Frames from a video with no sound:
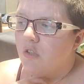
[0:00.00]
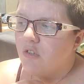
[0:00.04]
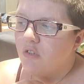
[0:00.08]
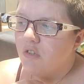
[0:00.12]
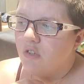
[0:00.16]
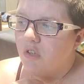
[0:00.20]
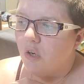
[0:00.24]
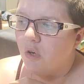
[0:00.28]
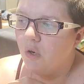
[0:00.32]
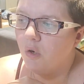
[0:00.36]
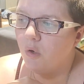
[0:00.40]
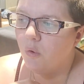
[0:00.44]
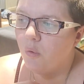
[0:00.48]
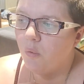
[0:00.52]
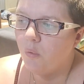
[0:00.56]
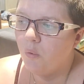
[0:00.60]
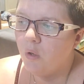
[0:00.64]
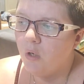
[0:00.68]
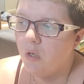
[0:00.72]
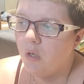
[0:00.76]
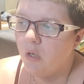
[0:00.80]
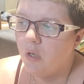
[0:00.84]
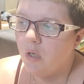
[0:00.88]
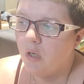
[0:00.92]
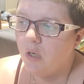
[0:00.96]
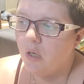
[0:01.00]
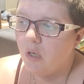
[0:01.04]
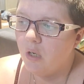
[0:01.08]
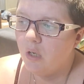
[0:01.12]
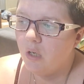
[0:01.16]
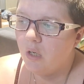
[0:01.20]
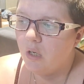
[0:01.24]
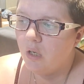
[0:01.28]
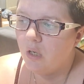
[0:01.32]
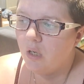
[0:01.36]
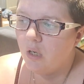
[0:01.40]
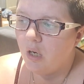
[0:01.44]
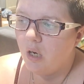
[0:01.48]
So
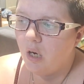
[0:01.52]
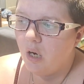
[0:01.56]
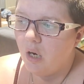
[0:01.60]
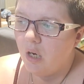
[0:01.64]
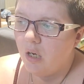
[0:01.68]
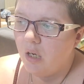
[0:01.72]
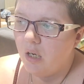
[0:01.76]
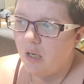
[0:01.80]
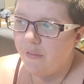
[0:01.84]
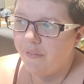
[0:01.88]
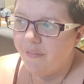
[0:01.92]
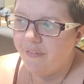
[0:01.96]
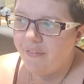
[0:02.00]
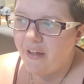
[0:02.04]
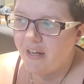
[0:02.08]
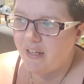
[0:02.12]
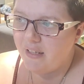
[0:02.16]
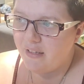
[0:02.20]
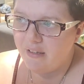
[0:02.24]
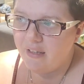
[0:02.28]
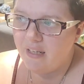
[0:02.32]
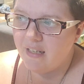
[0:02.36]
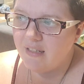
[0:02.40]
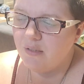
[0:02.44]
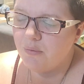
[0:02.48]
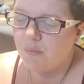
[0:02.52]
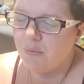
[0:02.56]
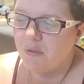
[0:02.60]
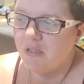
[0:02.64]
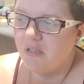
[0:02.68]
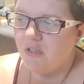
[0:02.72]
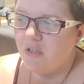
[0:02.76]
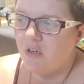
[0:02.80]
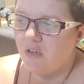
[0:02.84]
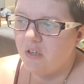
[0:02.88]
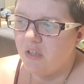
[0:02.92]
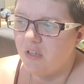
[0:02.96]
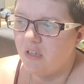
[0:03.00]
that's what
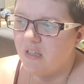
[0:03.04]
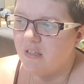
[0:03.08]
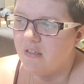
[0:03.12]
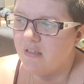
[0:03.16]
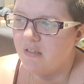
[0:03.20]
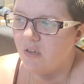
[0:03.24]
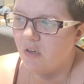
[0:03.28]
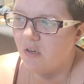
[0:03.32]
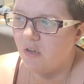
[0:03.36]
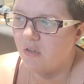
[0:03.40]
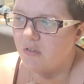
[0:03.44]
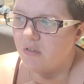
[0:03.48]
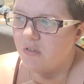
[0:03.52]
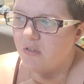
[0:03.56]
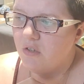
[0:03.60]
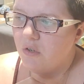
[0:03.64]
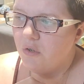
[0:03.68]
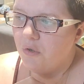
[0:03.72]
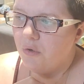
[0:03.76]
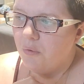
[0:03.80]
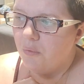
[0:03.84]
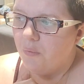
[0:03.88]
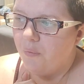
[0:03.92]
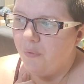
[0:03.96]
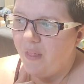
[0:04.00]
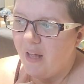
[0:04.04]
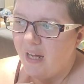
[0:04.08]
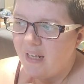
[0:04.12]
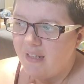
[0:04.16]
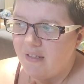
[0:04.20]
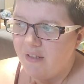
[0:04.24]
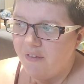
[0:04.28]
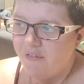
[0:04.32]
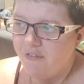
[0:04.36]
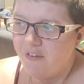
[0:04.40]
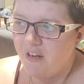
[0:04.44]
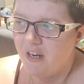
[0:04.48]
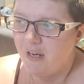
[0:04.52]
started this all. So
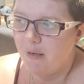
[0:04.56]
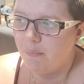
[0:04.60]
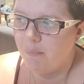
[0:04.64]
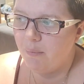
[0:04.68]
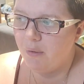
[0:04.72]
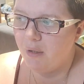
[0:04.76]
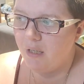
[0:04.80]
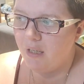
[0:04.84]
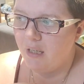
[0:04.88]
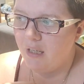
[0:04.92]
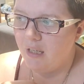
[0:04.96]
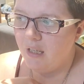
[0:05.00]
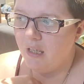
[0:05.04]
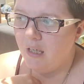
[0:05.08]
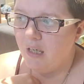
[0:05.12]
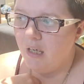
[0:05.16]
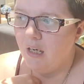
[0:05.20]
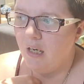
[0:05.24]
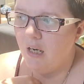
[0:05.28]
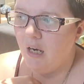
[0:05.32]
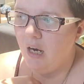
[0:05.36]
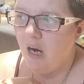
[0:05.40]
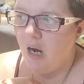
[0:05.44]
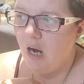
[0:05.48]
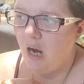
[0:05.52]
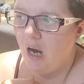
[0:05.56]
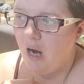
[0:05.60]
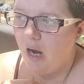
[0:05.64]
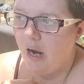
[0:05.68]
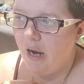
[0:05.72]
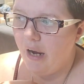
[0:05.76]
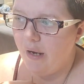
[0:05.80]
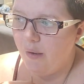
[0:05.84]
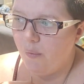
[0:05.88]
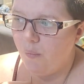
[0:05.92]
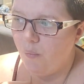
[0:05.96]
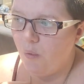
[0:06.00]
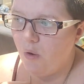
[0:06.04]
that's a family
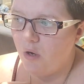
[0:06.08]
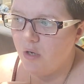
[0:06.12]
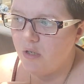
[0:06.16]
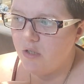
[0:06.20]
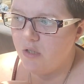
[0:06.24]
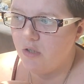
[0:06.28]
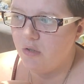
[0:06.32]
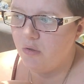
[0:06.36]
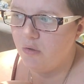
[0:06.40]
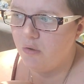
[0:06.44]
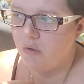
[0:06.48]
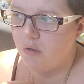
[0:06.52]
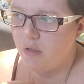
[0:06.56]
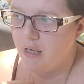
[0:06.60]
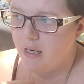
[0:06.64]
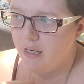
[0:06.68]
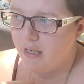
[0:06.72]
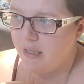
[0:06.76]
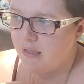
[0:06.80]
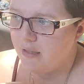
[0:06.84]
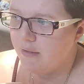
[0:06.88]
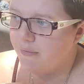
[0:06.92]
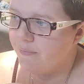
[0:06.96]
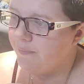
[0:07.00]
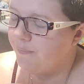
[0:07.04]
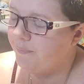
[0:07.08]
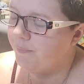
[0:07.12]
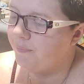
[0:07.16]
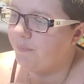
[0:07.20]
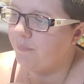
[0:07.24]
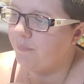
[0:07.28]
I want to create.